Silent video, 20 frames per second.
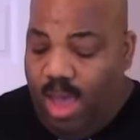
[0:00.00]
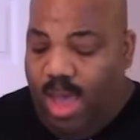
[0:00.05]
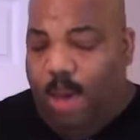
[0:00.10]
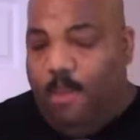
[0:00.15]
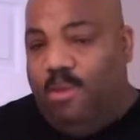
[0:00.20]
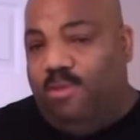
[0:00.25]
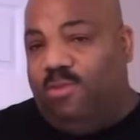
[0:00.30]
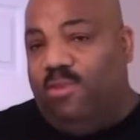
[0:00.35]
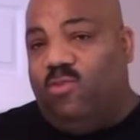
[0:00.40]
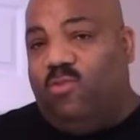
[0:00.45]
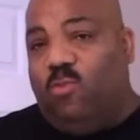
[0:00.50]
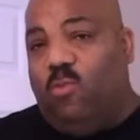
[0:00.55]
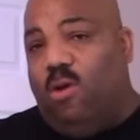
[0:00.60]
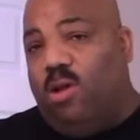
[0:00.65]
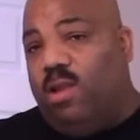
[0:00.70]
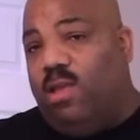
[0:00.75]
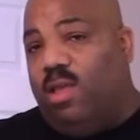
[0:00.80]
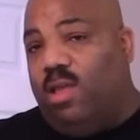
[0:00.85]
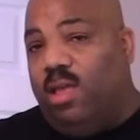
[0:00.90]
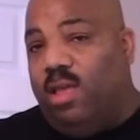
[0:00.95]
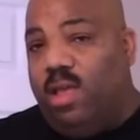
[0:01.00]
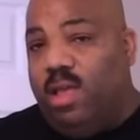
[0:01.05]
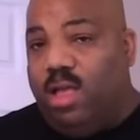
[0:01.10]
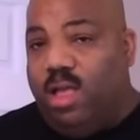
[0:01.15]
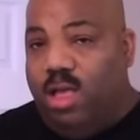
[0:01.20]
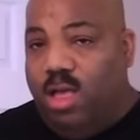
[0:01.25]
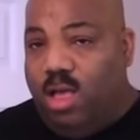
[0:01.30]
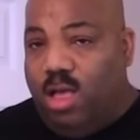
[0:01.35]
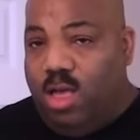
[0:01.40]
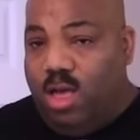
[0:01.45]
And we just want to
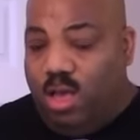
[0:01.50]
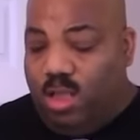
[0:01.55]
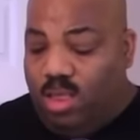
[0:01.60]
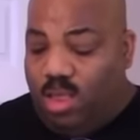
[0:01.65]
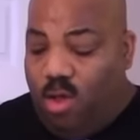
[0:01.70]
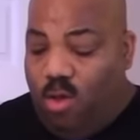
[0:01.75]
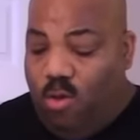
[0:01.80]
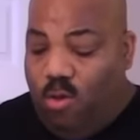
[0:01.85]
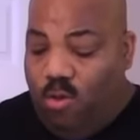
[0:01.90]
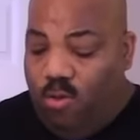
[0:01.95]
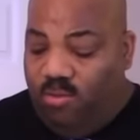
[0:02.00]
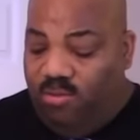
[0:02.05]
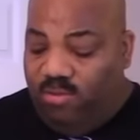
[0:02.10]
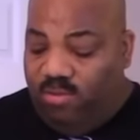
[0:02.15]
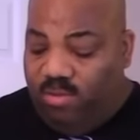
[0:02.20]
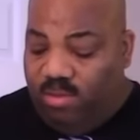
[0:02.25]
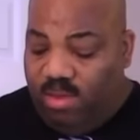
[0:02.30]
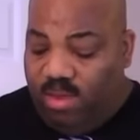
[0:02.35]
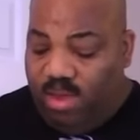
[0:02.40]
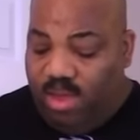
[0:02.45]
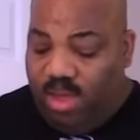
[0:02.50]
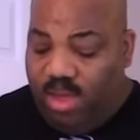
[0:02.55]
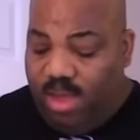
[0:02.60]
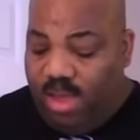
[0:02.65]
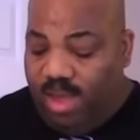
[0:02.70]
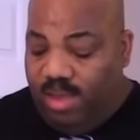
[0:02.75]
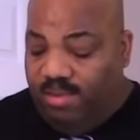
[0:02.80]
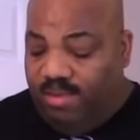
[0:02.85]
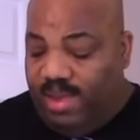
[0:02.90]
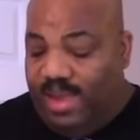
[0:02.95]
cook
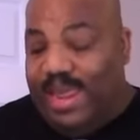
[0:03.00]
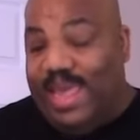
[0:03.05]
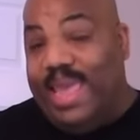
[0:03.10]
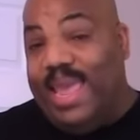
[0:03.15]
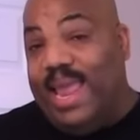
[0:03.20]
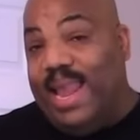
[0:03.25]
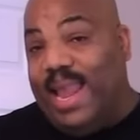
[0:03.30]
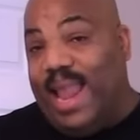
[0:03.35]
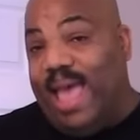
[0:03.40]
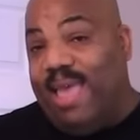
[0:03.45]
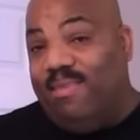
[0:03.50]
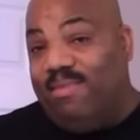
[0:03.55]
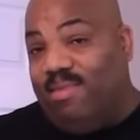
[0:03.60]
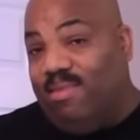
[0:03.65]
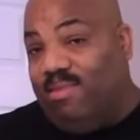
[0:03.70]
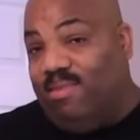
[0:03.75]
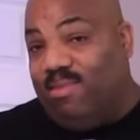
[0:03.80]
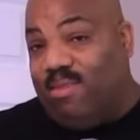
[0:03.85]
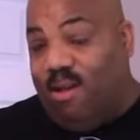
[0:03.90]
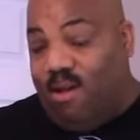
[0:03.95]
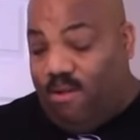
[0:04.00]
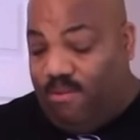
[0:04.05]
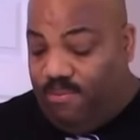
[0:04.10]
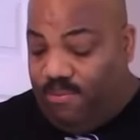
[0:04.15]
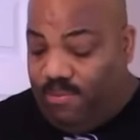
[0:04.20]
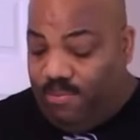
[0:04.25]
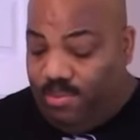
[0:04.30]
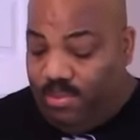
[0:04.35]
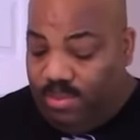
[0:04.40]
those until they get nice and soft.